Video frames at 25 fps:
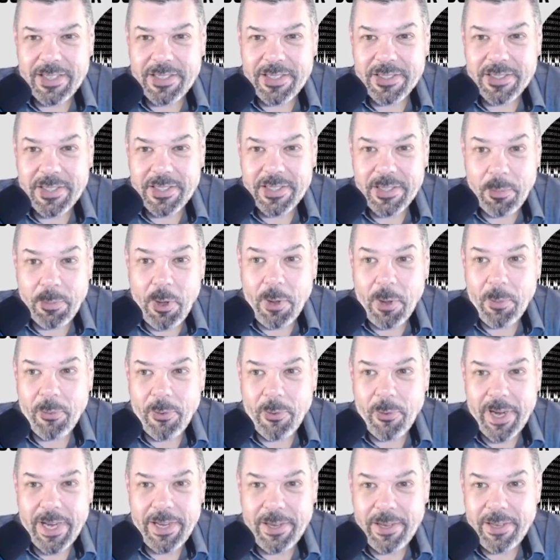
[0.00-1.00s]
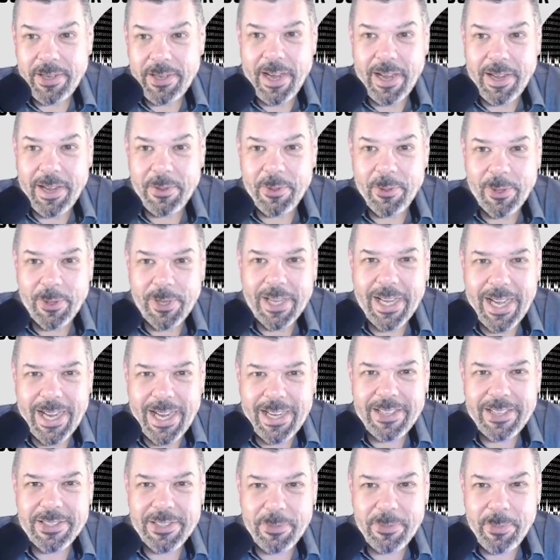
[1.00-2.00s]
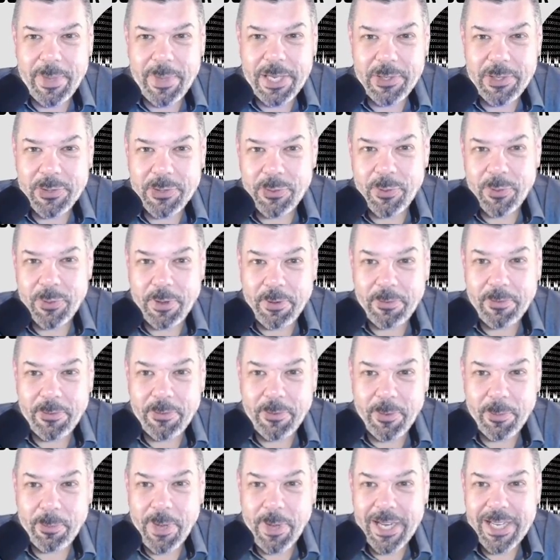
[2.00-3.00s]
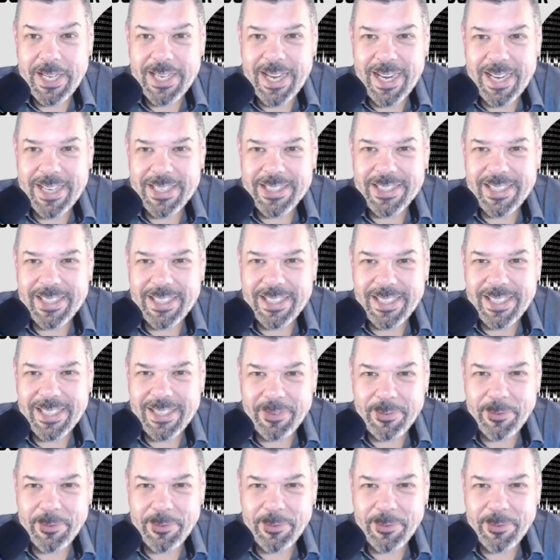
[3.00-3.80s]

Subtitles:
is Tim Albright I look at as a mentor for podcasting.